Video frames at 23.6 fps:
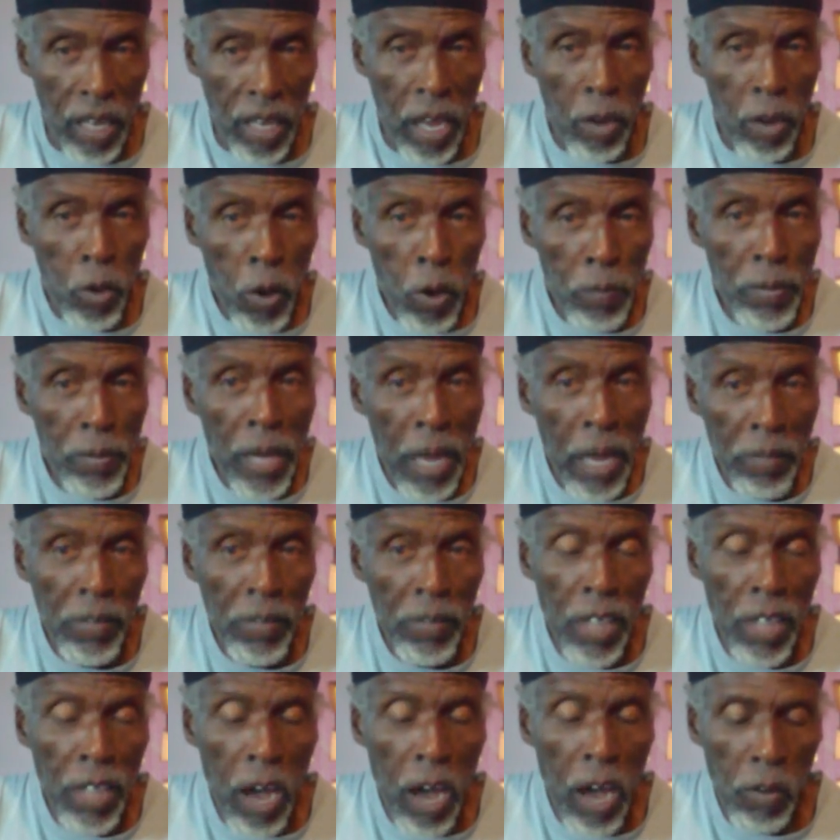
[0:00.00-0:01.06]
I hope you have
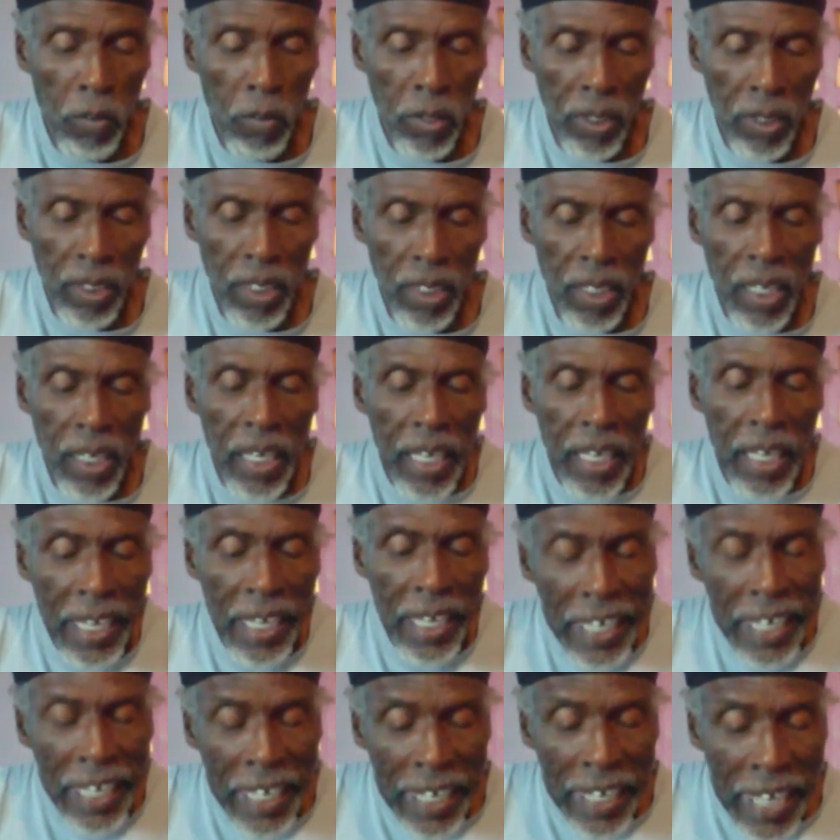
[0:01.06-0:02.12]
it down,
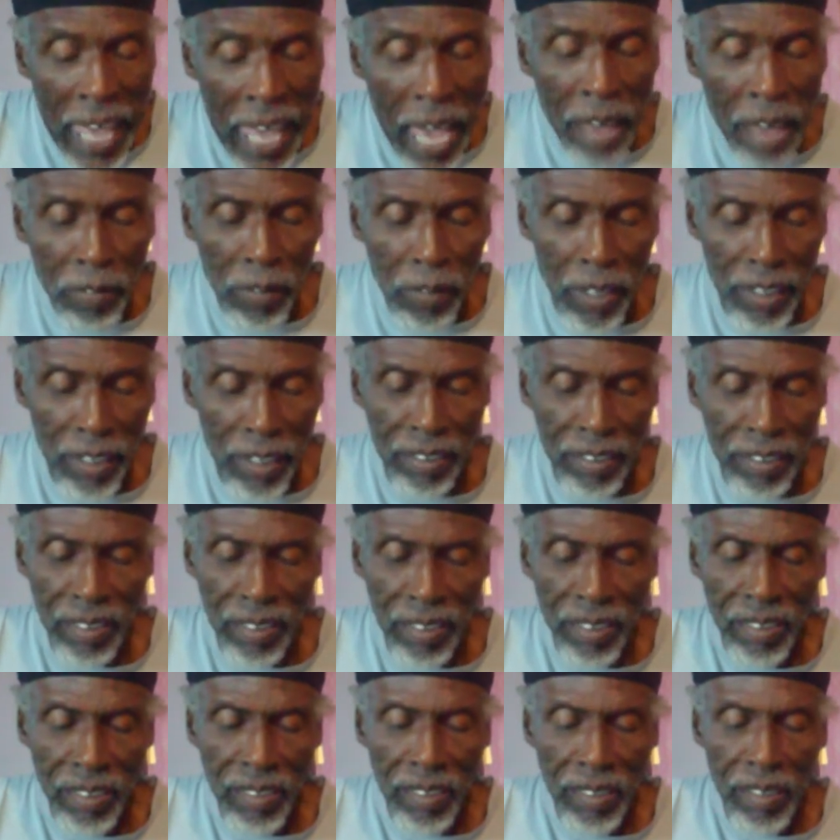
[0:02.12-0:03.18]
11
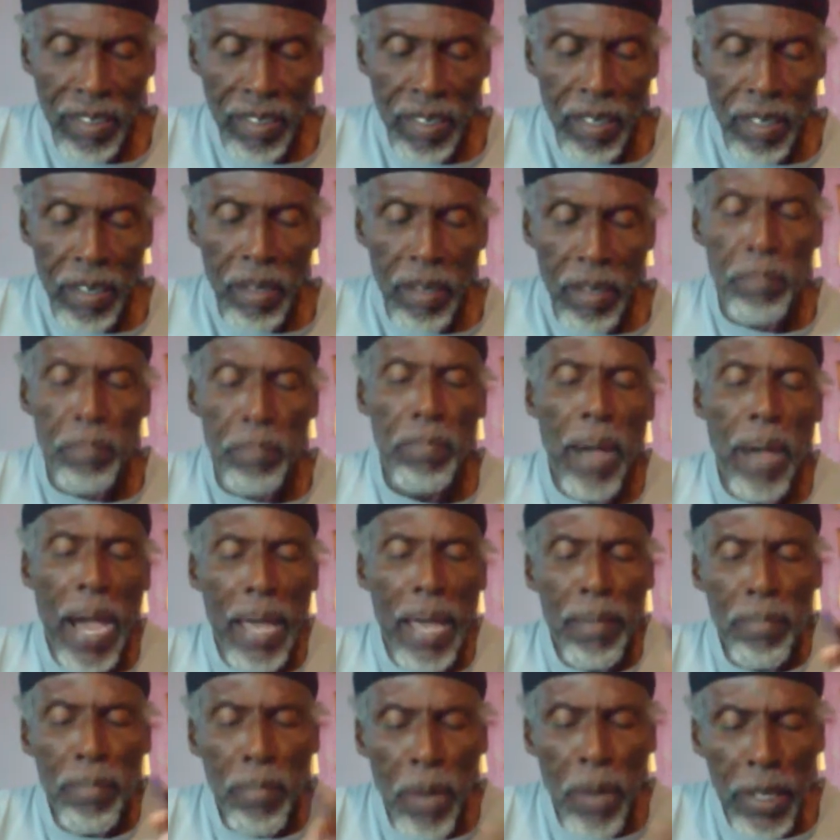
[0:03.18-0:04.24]

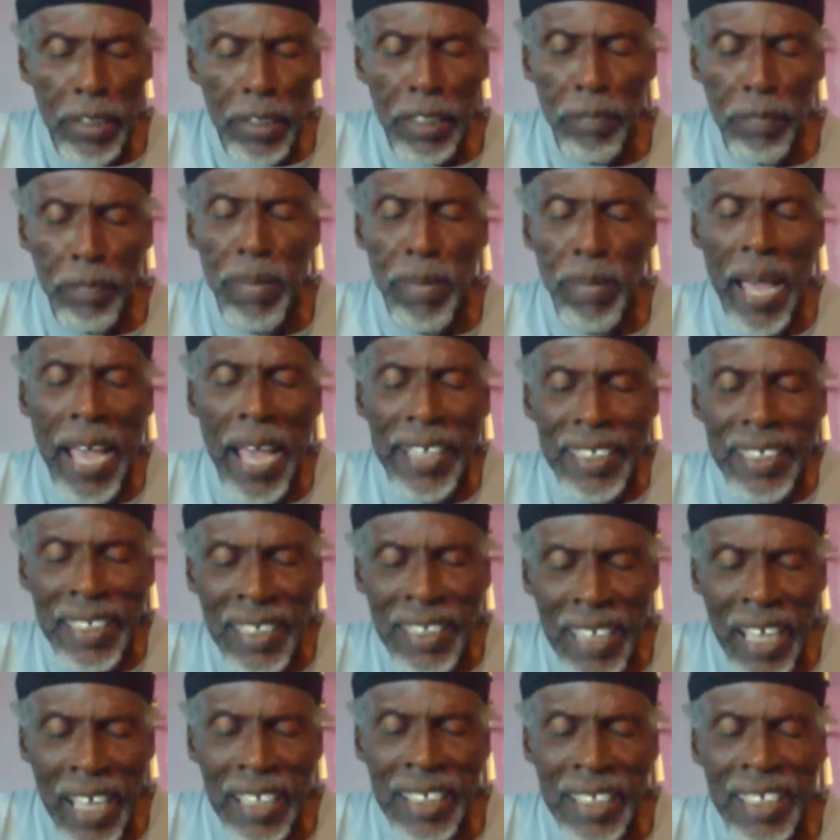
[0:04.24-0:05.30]
by multiplying
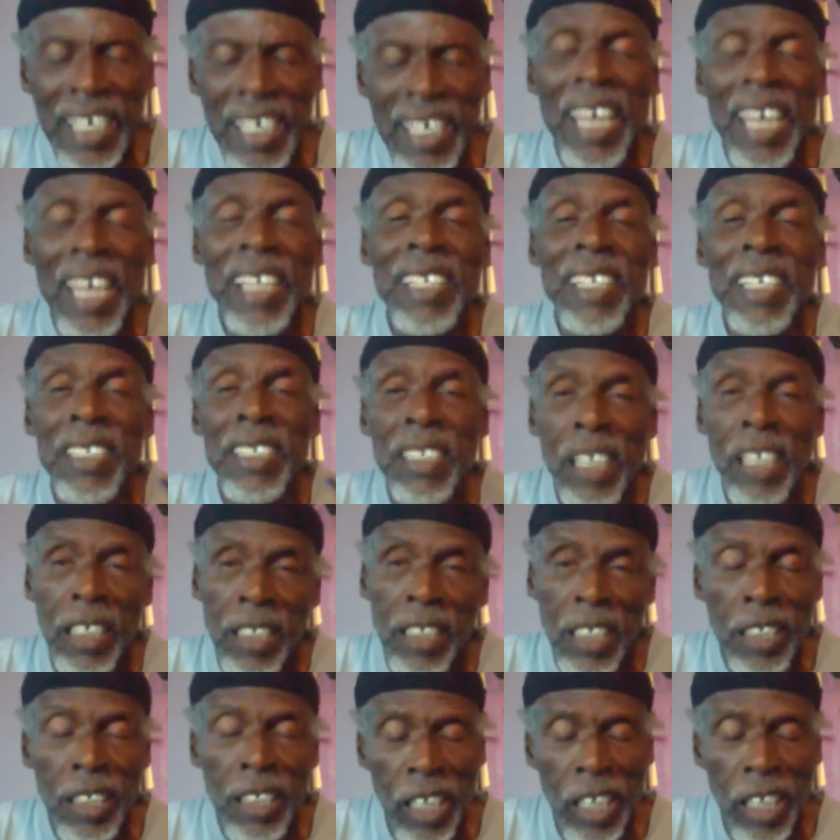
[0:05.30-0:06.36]
6 into
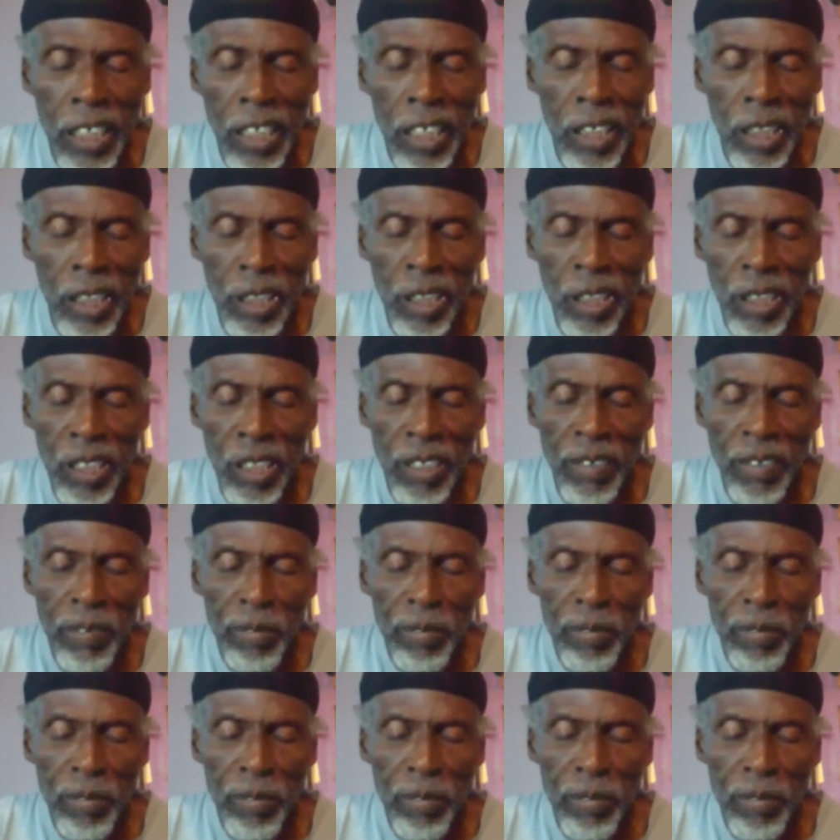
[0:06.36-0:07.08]
66.